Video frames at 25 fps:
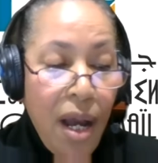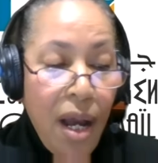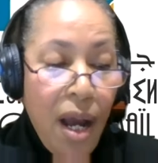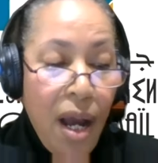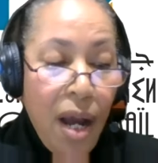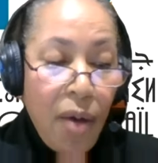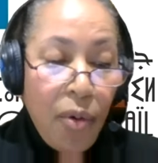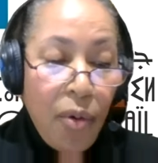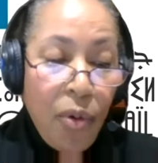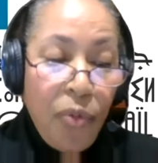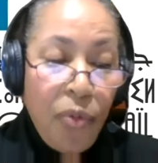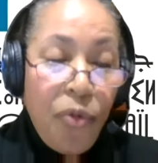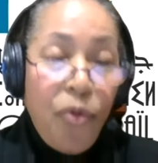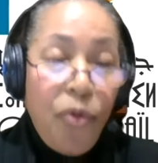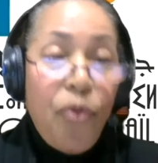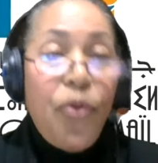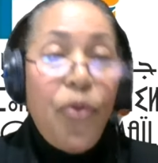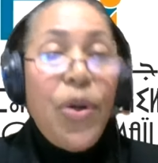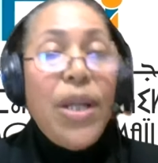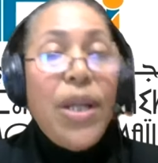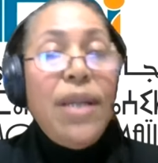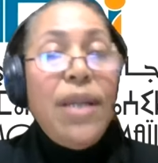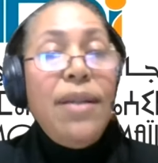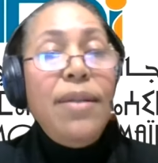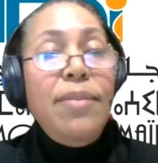our
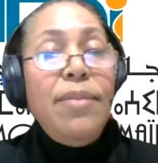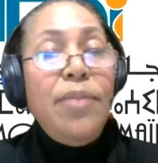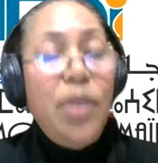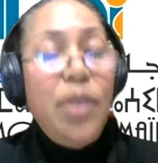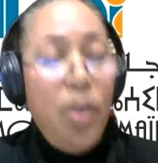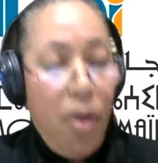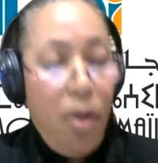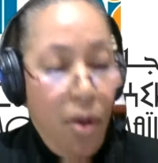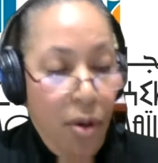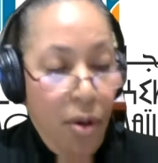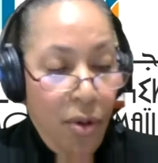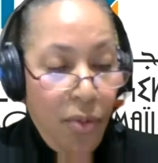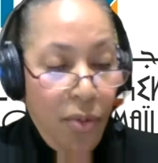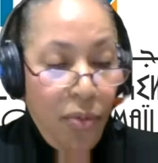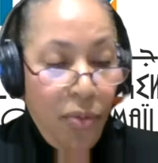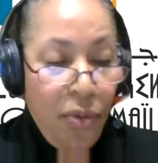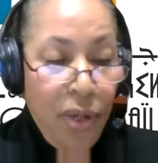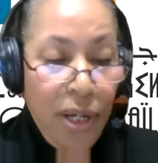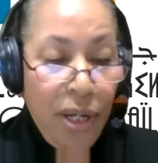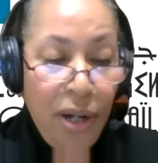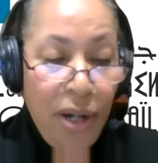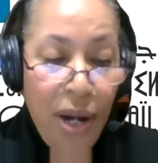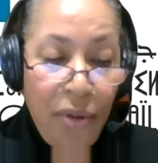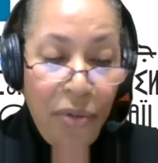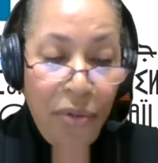frames of
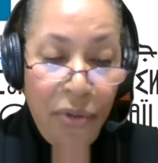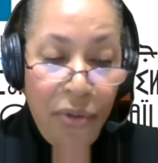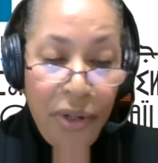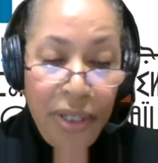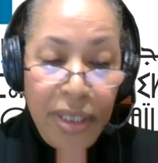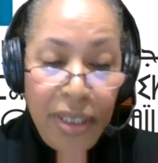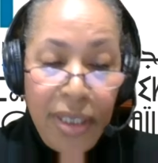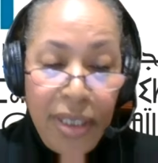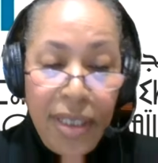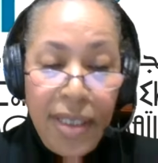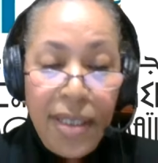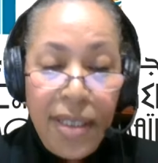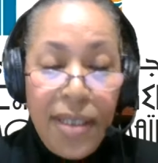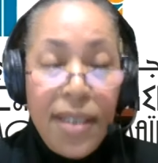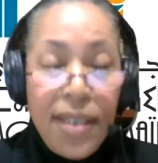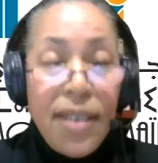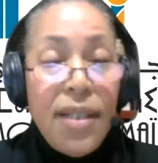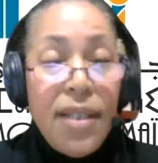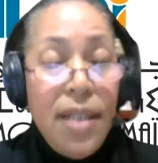reference,